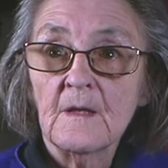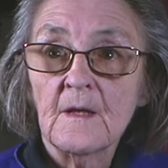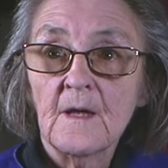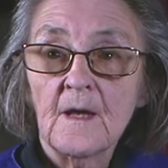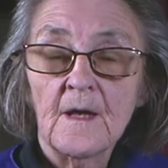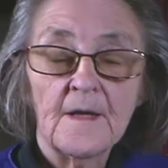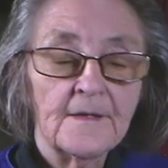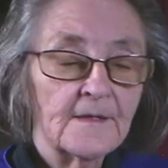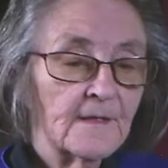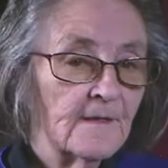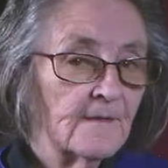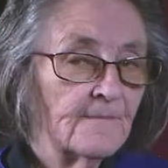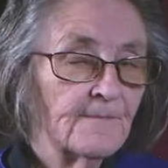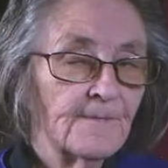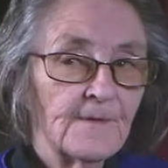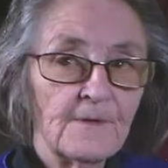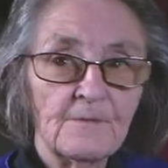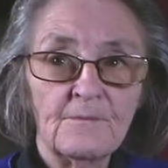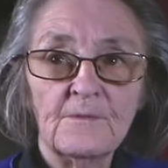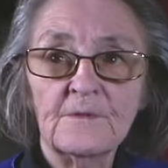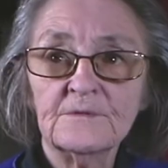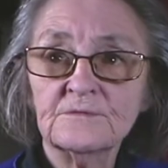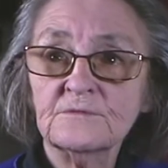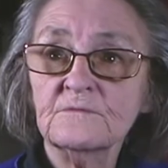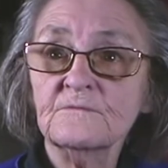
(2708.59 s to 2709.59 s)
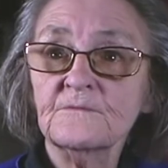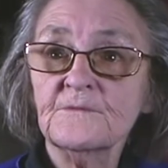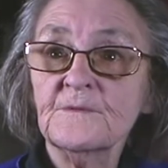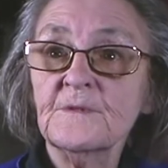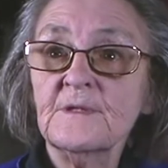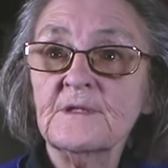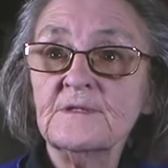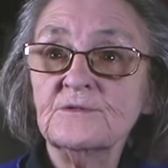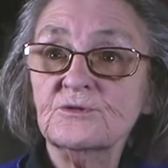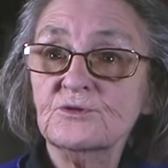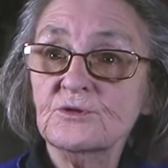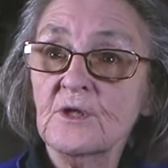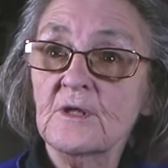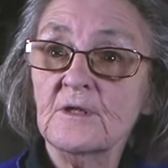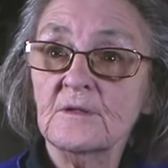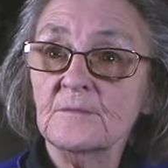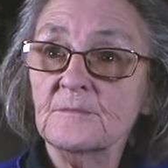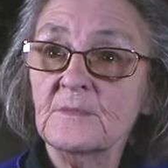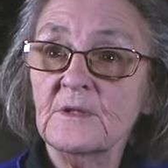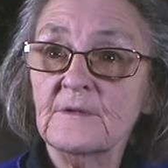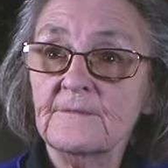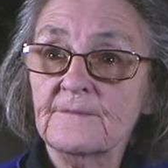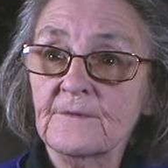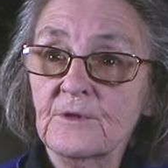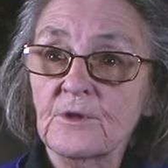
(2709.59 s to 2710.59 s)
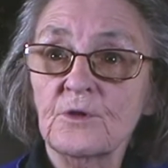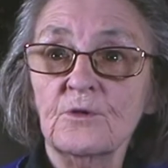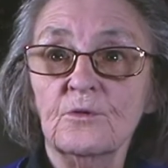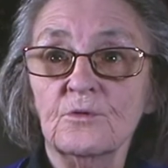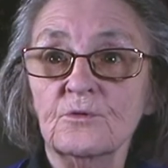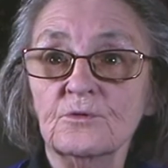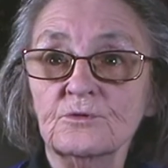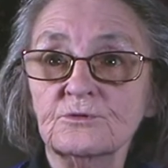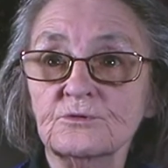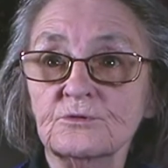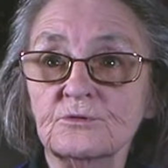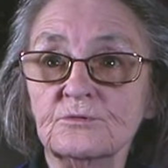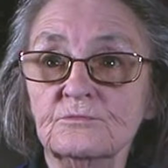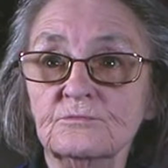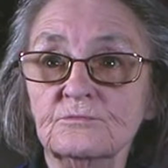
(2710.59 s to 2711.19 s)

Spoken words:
And if it wasn't for these gentlemen of Cause,